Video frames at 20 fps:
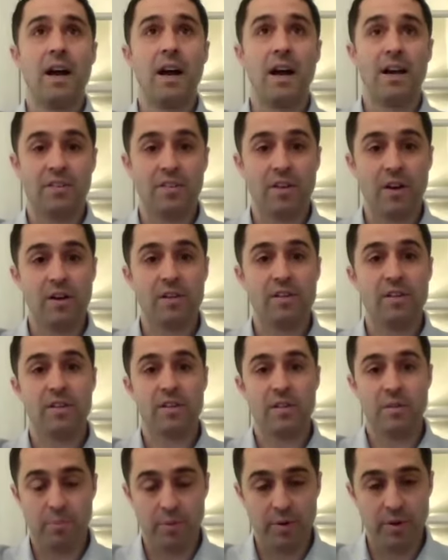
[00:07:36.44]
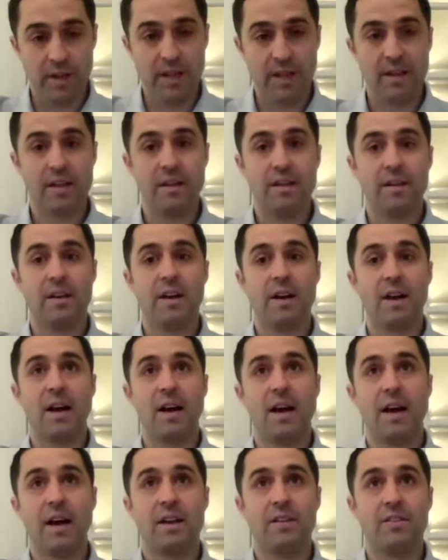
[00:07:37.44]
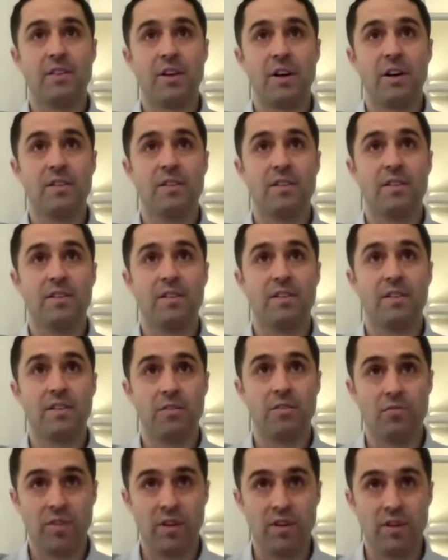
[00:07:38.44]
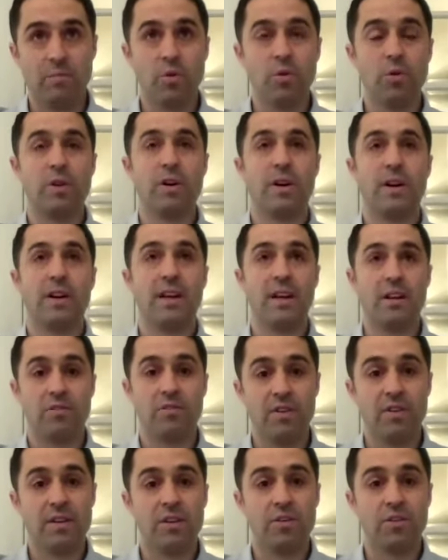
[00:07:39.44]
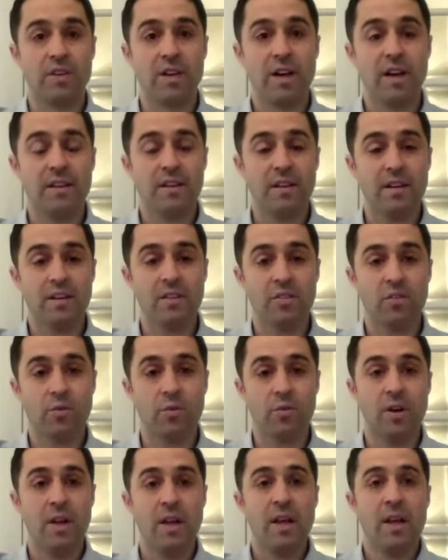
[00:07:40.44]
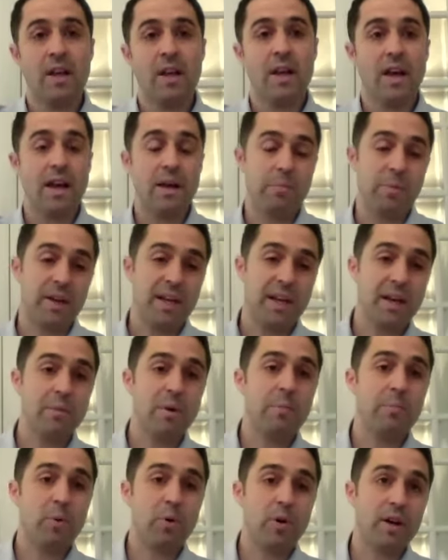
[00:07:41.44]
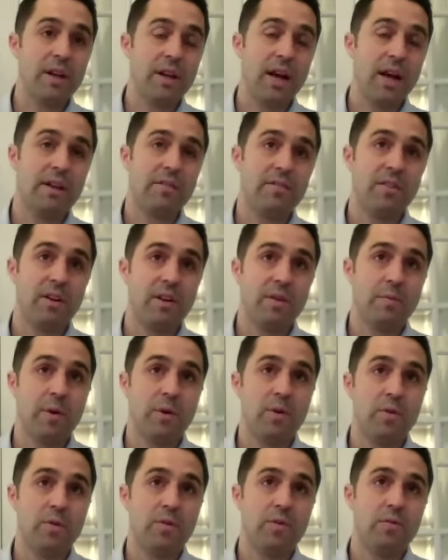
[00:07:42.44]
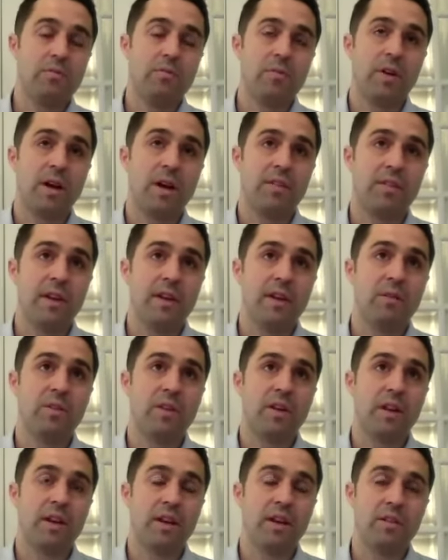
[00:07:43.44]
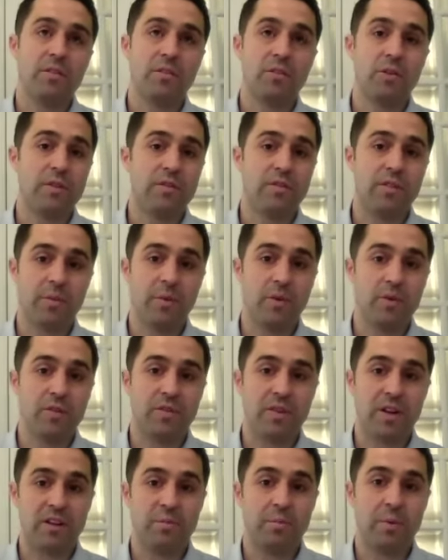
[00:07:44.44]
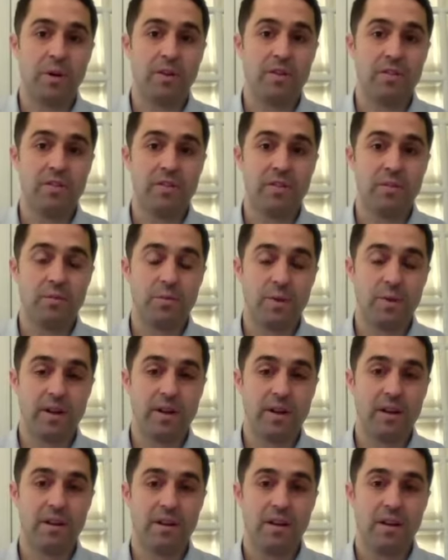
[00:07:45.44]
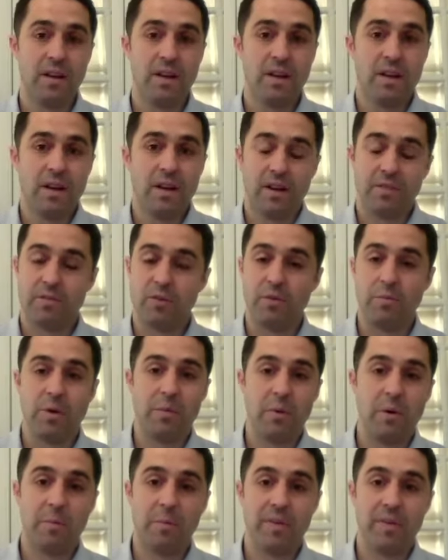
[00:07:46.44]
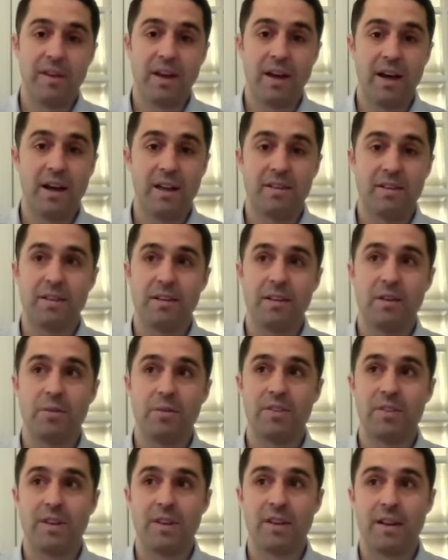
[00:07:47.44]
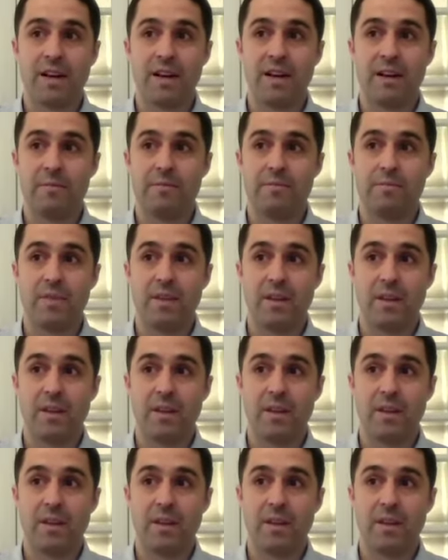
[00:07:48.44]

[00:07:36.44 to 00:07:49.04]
I started to play and started to read more and get really good at it. So it became a point after about, I think I was in it Deloitte for about six months, where phoned my mum and dad, and I was like, that,